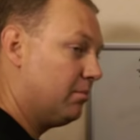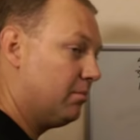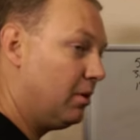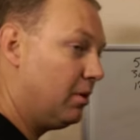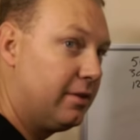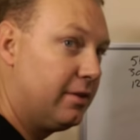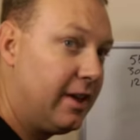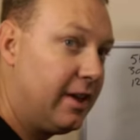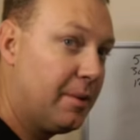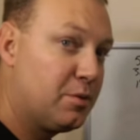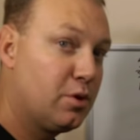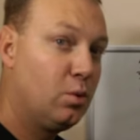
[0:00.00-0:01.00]
out both in
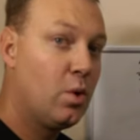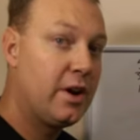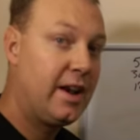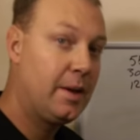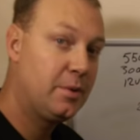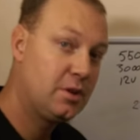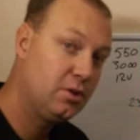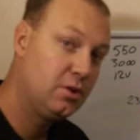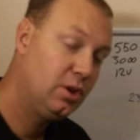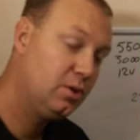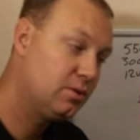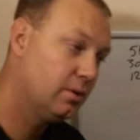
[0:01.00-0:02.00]
episode 1 and episode
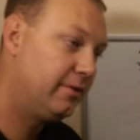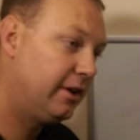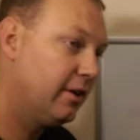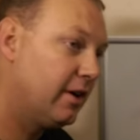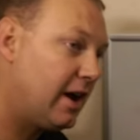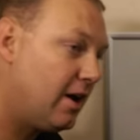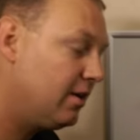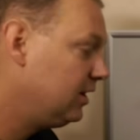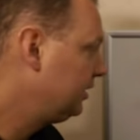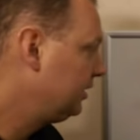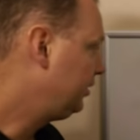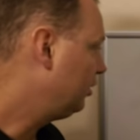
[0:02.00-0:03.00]
2, so figure out.
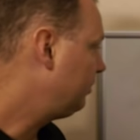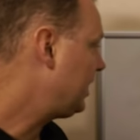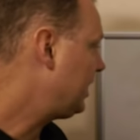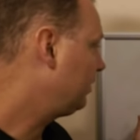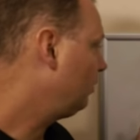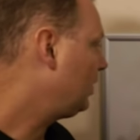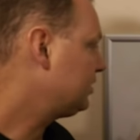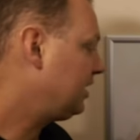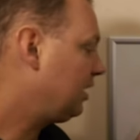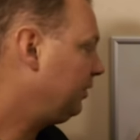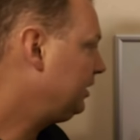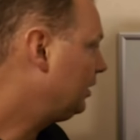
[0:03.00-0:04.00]
You can go back and
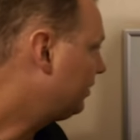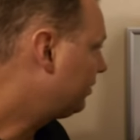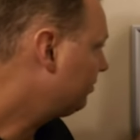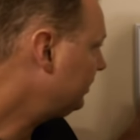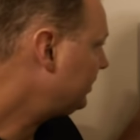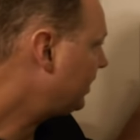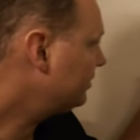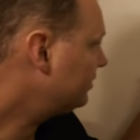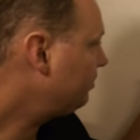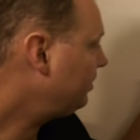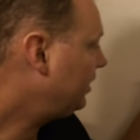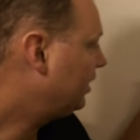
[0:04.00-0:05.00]
watch how we know at 3,000
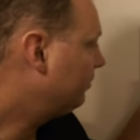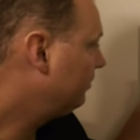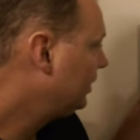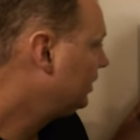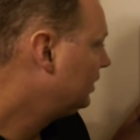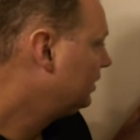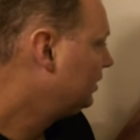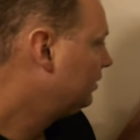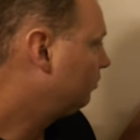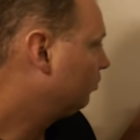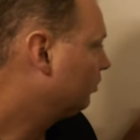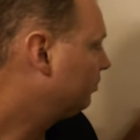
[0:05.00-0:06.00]
RPM
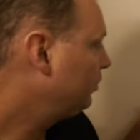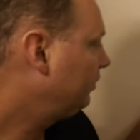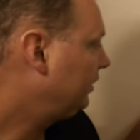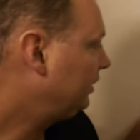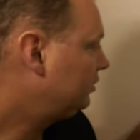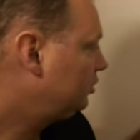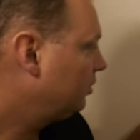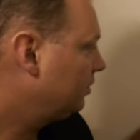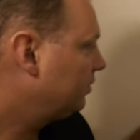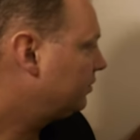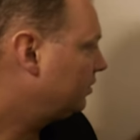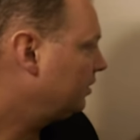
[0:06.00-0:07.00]
we're moving
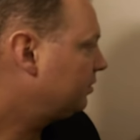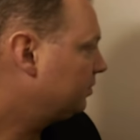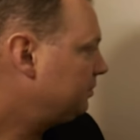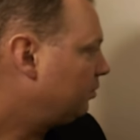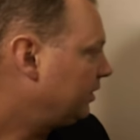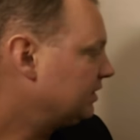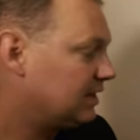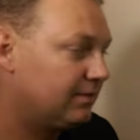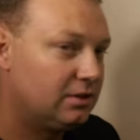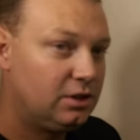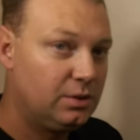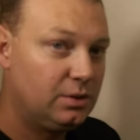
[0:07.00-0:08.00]
233.72
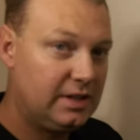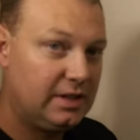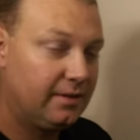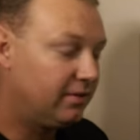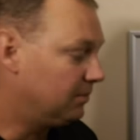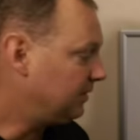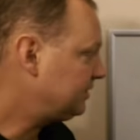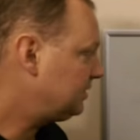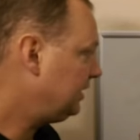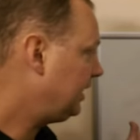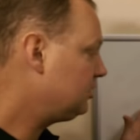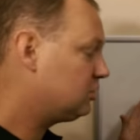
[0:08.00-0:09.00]
CFM. That's
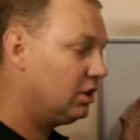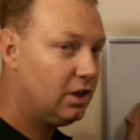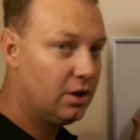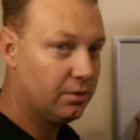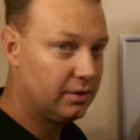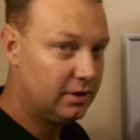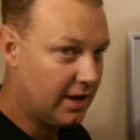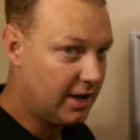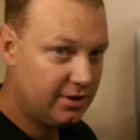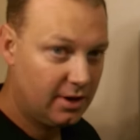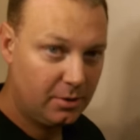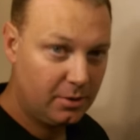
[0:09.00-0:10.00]
the engine alone,
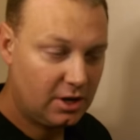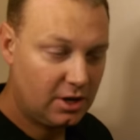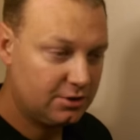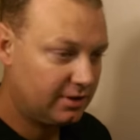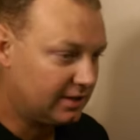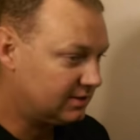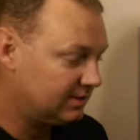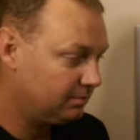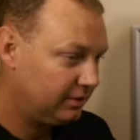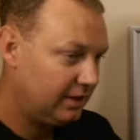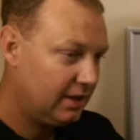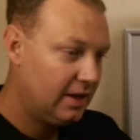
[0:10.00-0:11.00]
not turbocharger. That's
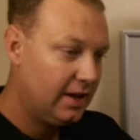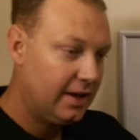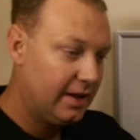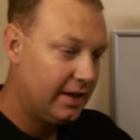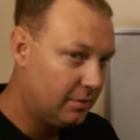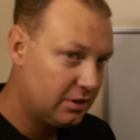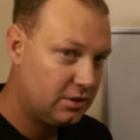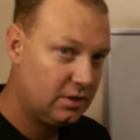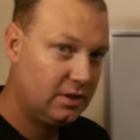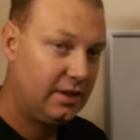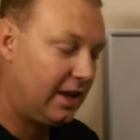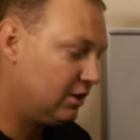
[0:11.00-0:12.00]
simply how much
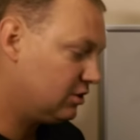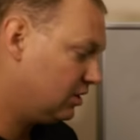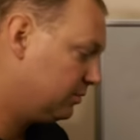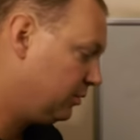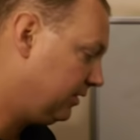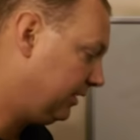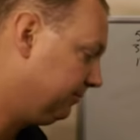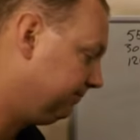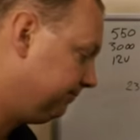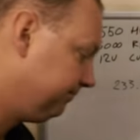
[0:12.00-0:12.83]
the engine is moving.